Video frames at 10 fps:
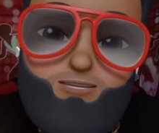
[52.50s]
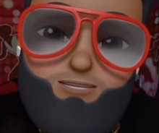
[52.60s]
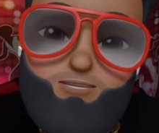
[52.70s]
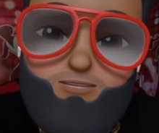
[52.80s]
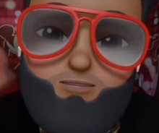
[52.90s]

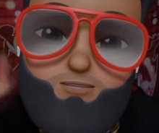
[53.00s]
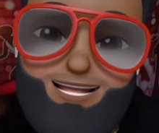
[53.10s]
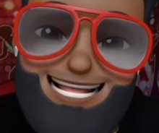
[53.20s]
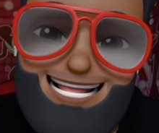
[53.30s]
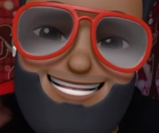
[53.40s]

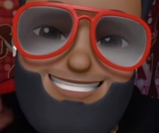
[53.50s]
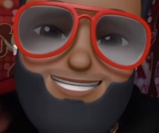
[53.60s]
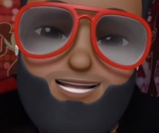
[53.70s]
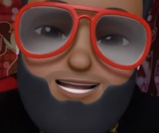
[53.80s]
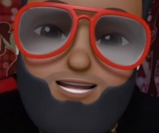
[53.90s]
Tariq
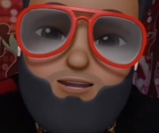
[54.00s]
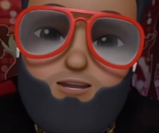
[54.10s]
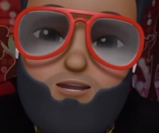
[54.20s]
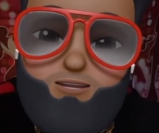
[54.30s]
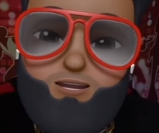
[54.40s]
Nasheed, yo,
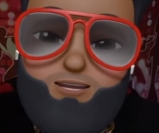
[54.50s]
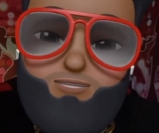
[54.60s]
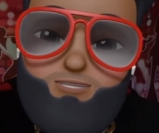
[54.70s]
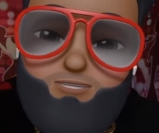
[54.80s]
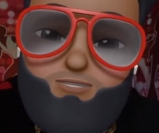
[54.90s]
yo,
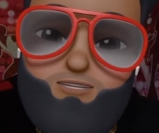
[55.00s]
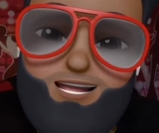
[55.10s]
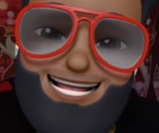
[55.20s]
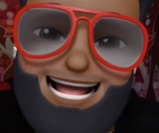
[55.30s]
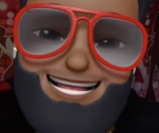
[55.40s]

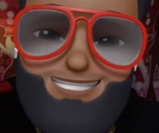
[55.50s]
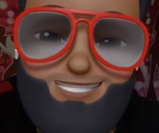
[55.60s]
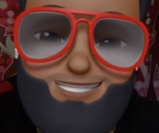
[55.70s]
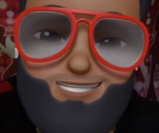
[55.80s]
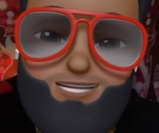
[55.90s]
Tariq
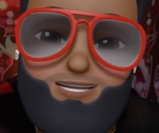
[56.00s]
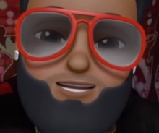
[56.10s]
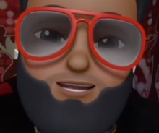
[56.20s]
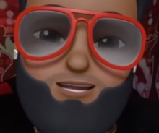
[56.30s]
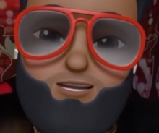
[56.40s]
Nasheed
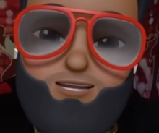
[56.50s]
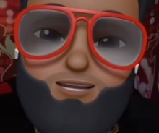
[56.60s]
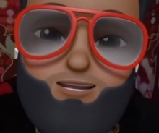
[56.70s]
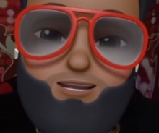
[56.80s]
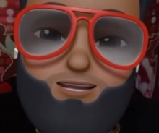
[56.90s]

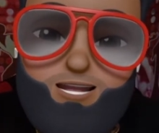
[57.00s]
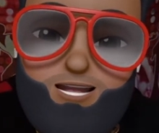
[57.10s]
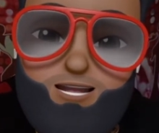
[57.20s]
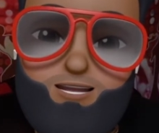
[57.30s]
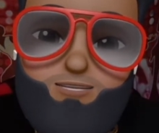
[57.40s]

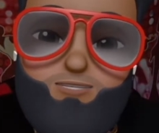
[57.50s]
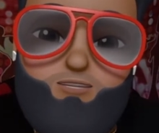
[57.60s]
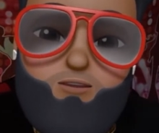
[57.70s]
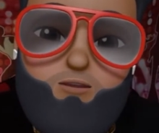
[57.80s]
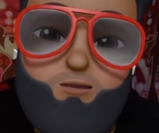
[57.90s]
did
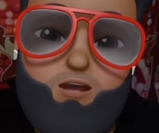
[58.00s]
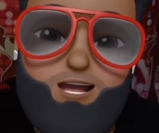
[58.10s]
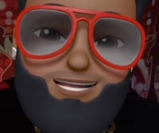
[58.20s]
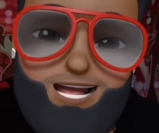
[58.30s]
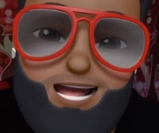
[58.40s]
to
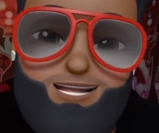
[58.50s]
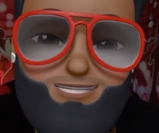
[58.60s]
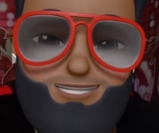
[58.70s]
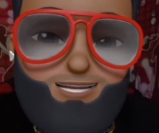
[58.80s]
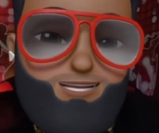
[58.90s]
Umar
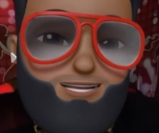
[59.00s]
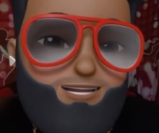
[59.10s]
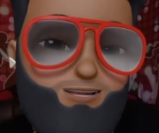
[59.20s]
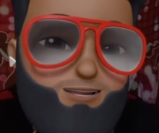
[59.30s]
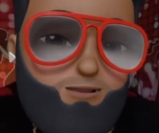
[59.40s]
Johnson
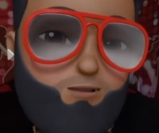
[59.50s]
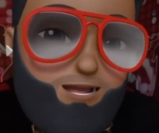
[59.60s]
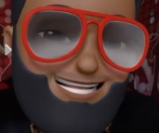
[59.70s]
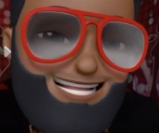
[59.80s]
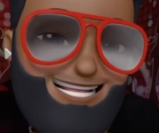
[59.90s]

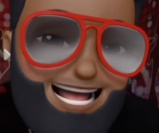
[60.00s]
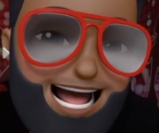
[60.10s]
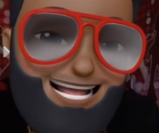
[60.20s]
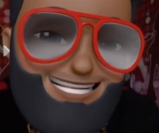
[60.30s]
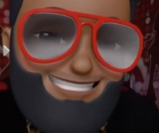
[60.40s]
what the
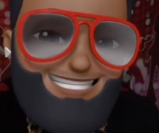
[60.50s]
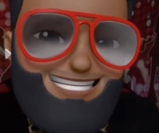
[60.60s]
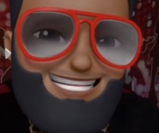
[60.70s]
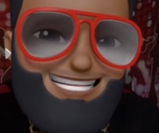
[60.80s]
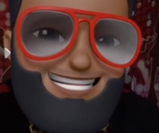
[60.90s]
LOX
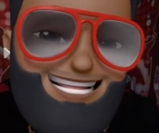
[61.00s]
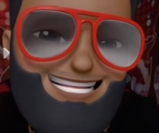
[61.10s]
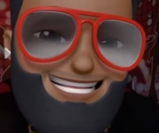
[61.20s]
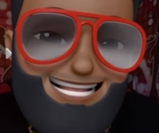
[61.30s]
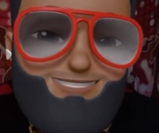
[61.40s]
did to
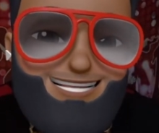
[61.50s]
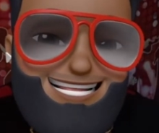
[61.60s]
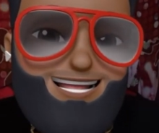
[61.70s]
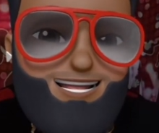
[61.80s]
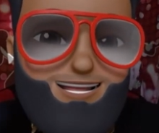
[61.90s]

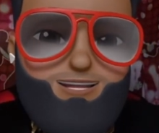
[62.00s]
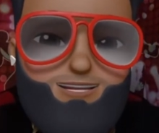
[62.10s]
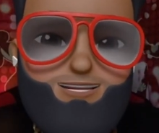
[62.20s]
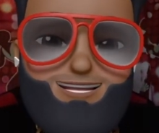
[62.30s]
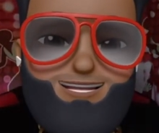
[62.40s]
Dipset on the
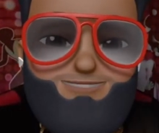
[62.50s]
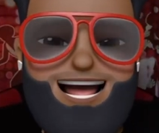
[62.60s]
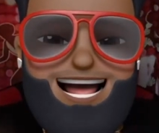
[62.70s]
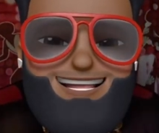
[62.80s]
Verzuz battle.